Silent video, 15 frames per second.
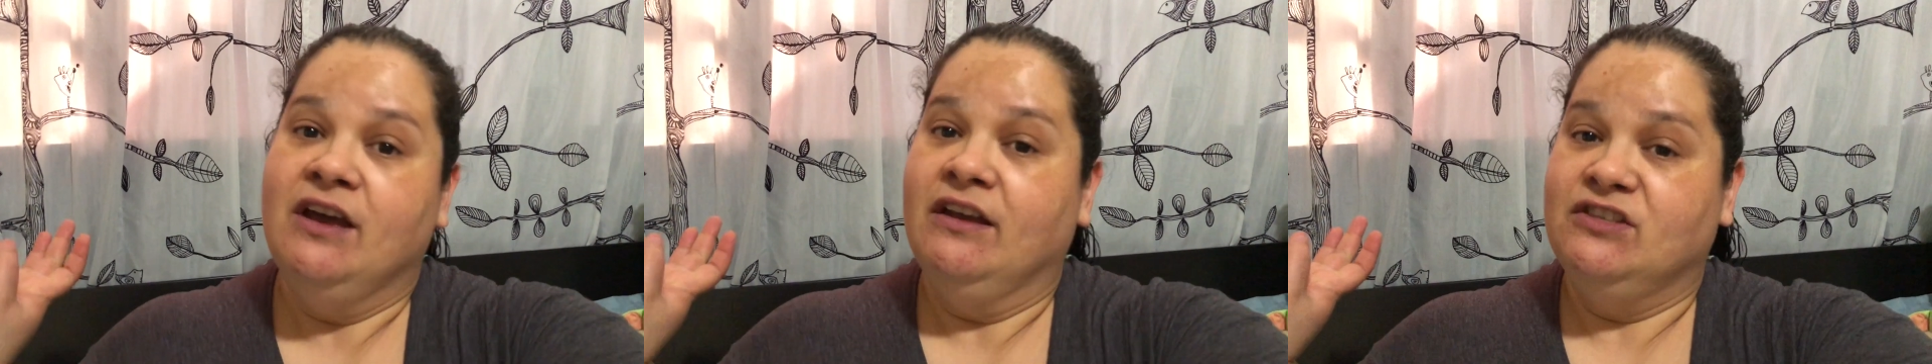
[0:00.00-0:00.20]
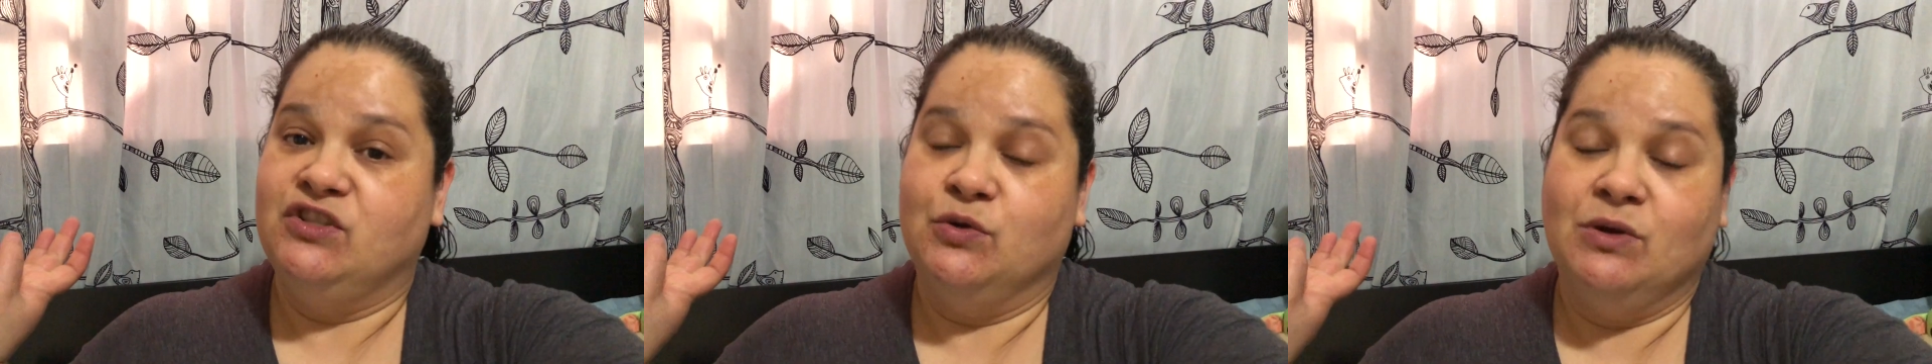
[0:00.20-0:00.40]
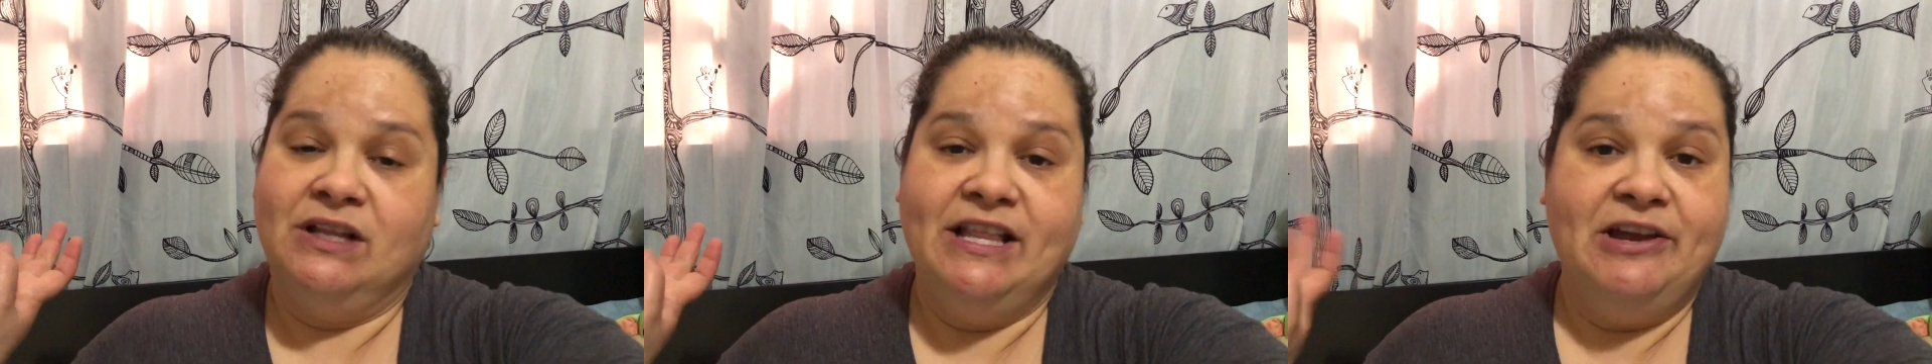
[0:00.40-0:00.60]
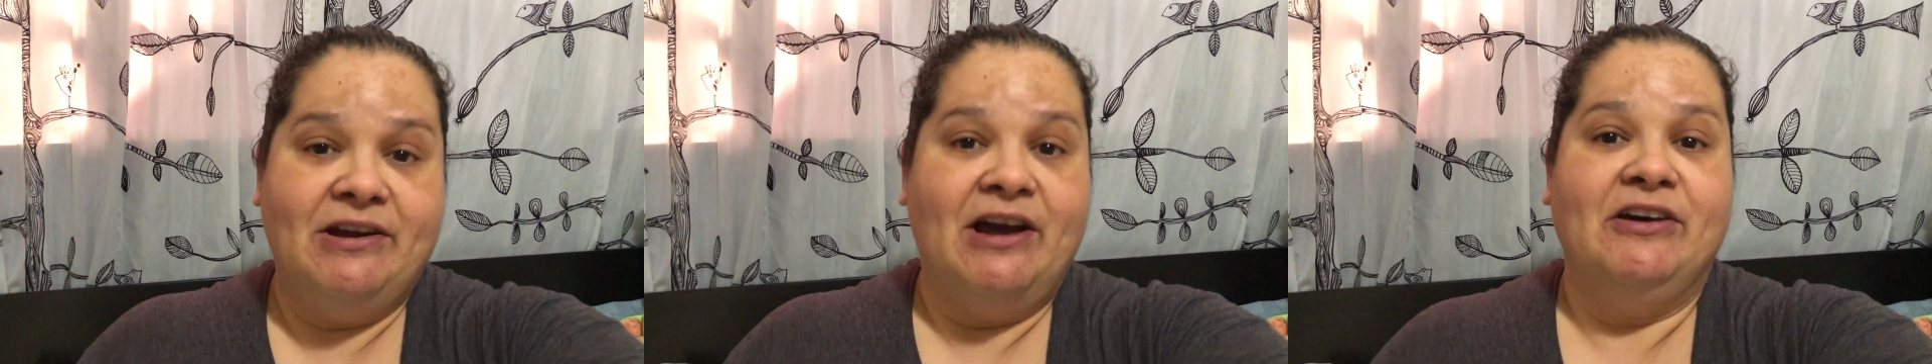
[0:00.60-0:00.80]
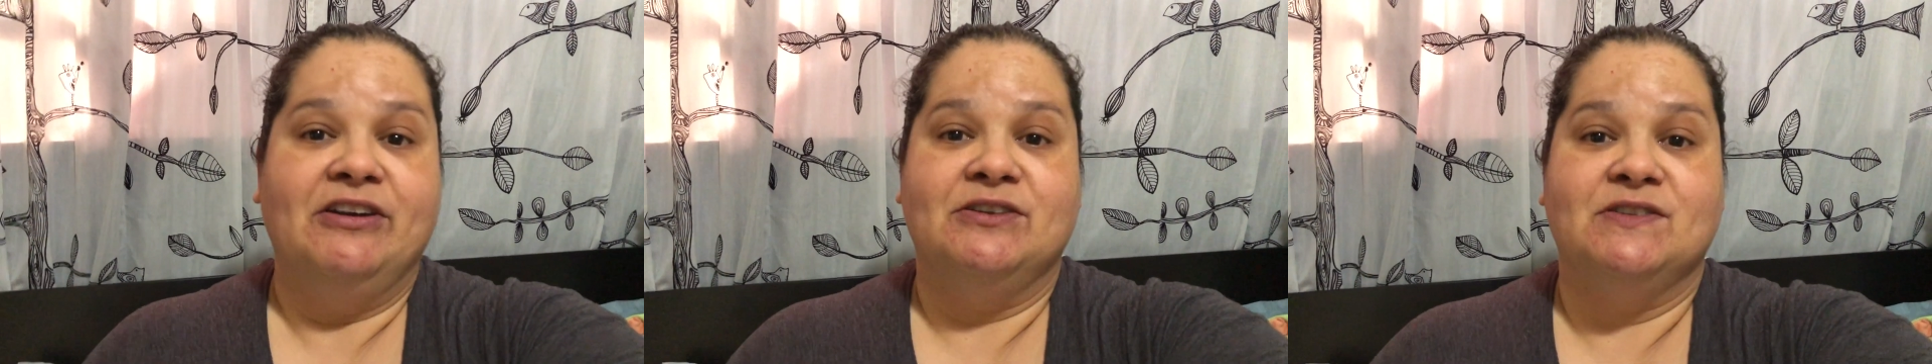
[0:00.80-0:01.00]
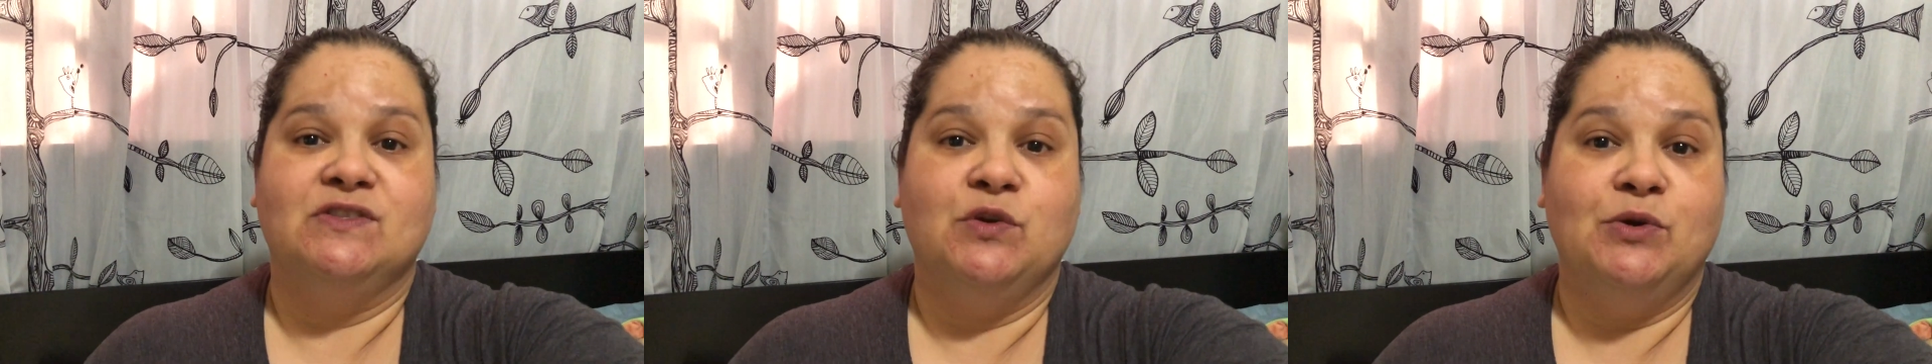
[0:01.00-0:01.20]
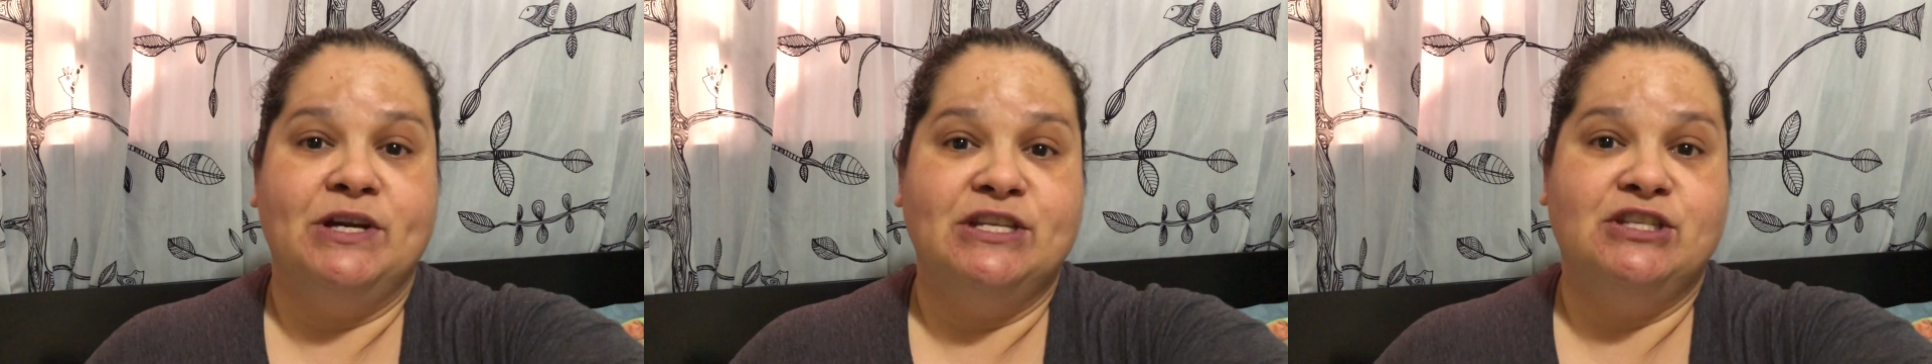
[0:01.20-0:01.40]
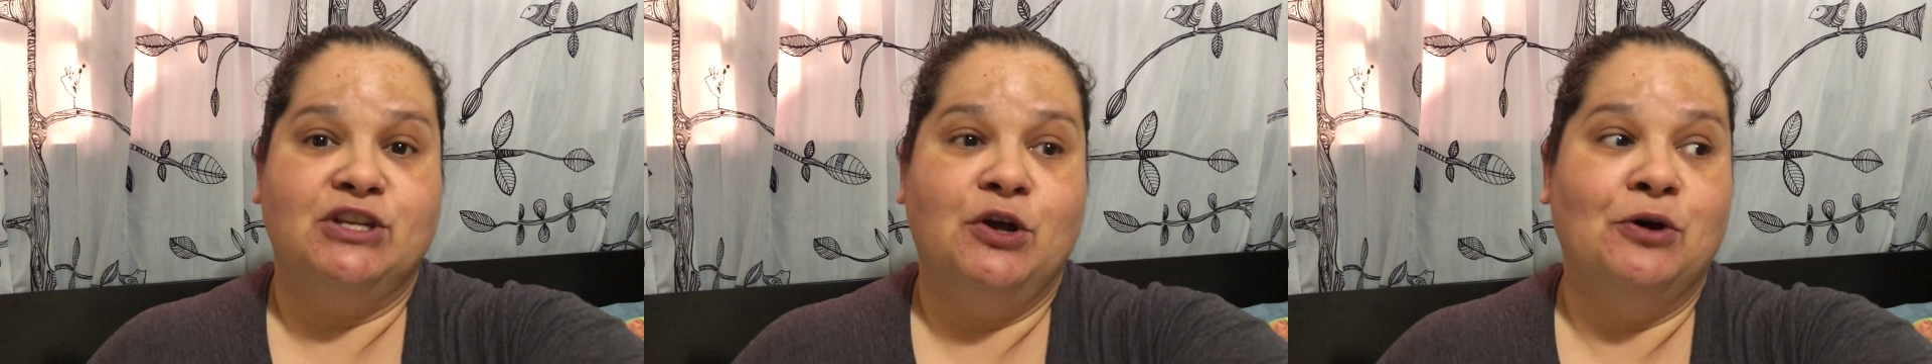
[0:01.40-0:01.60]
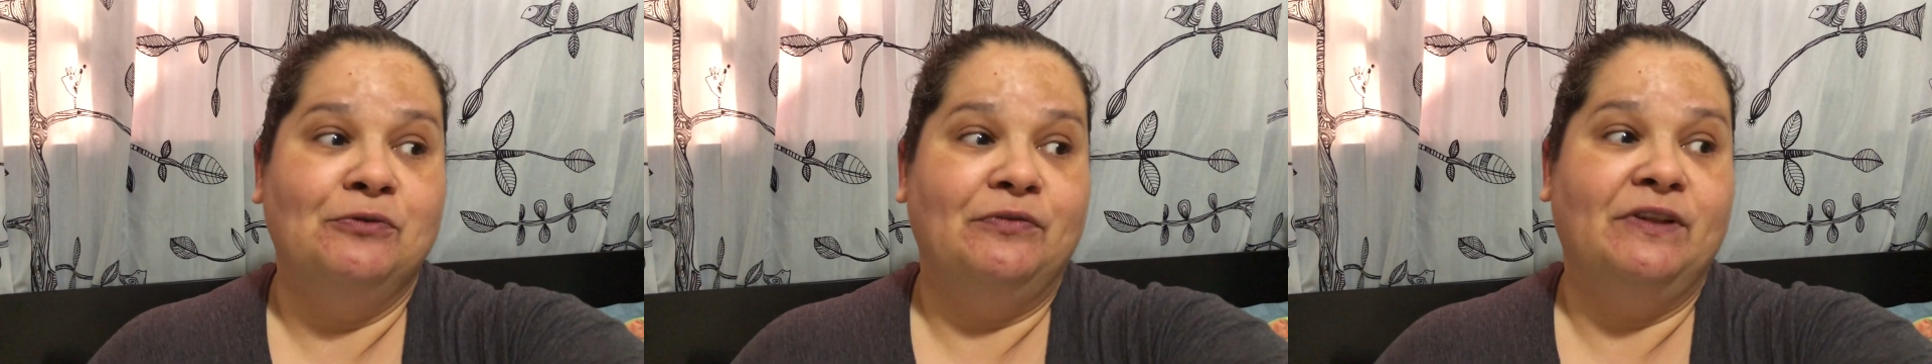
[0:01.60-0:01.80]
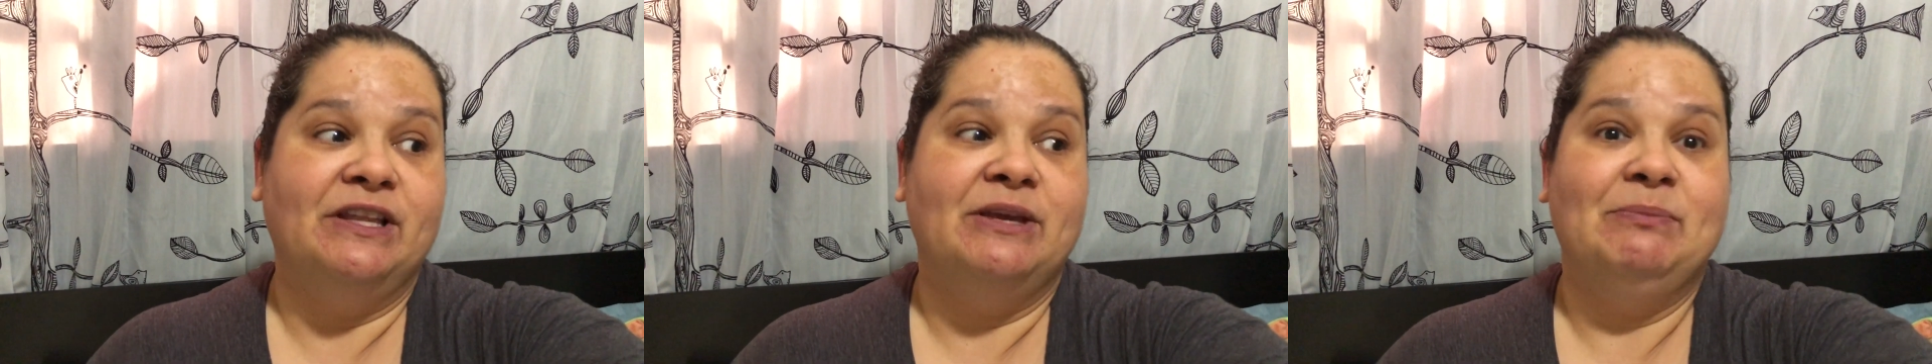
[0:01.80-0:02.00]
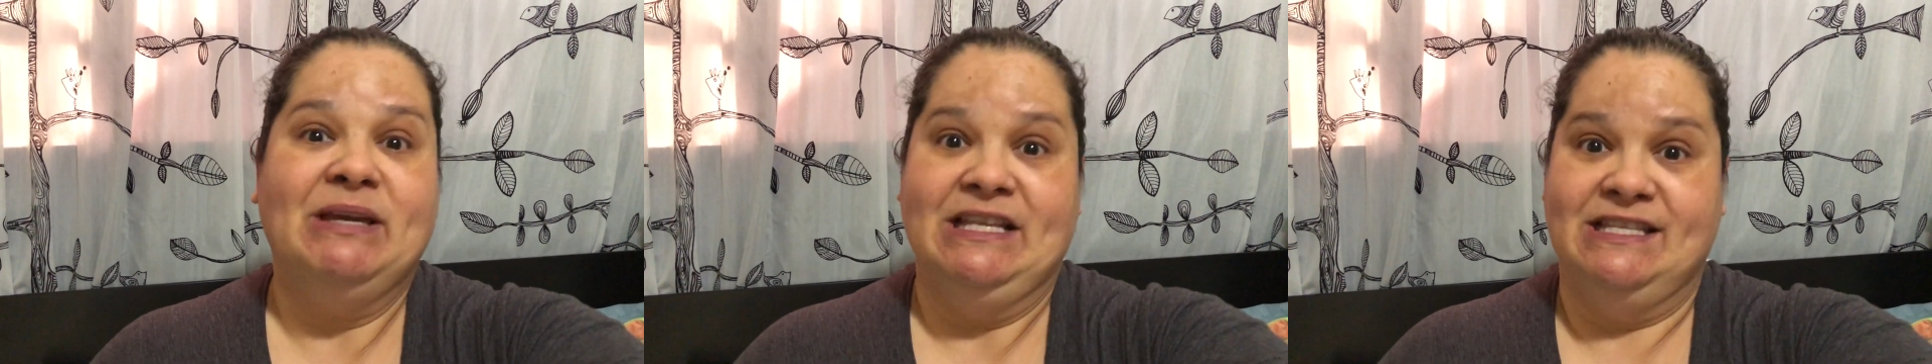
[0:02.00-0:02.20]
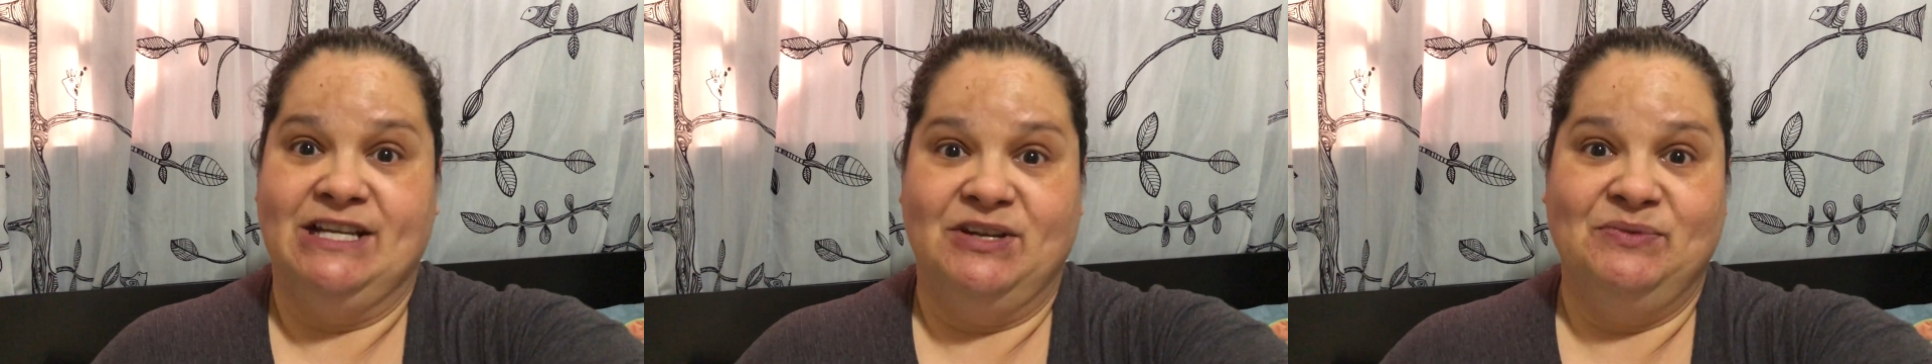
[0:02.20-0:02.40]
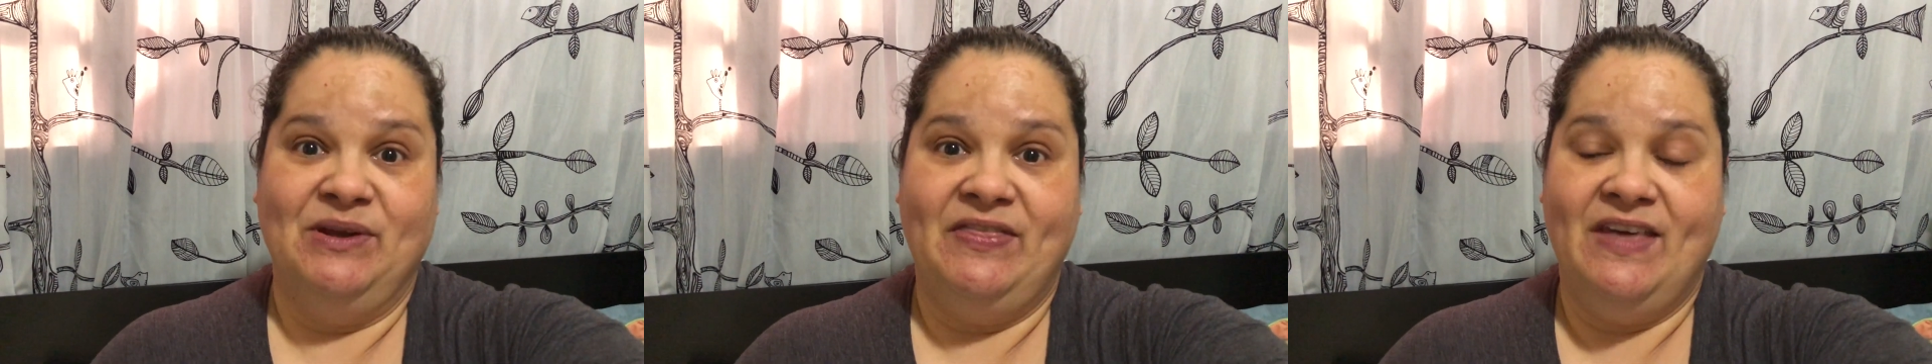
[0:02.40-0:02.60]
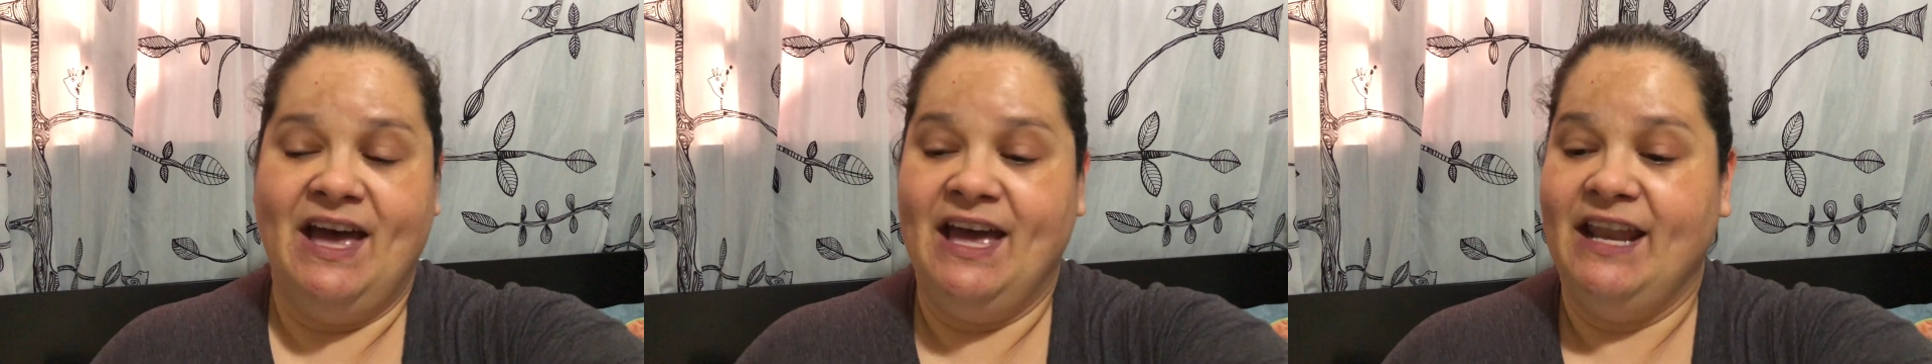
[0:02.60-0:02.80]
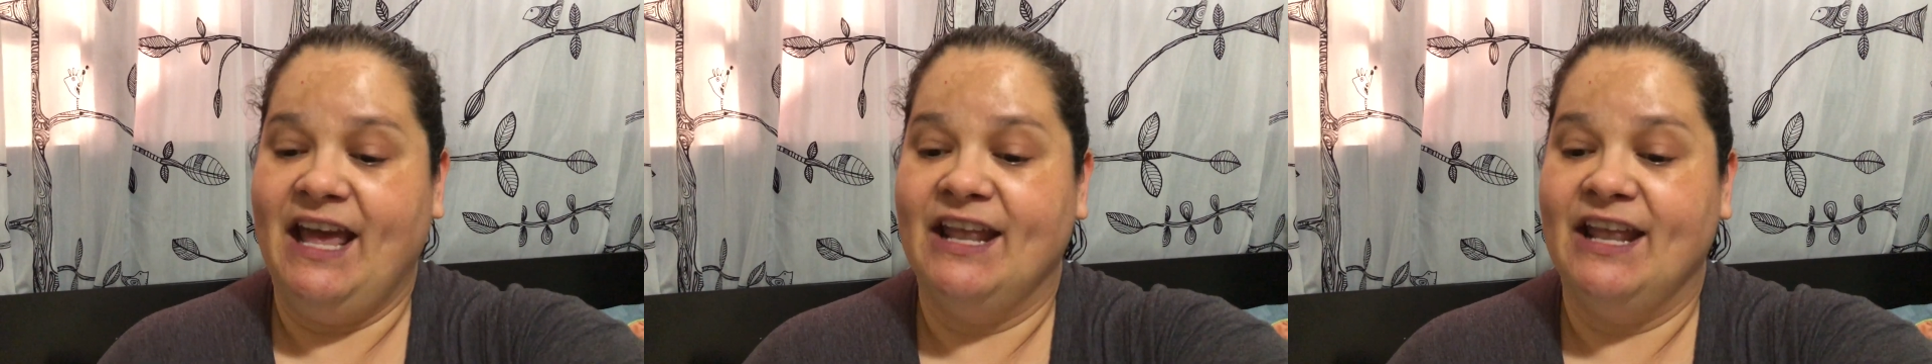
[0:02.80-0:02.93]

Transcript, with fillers: to clear out her storage and hopefully be done with that,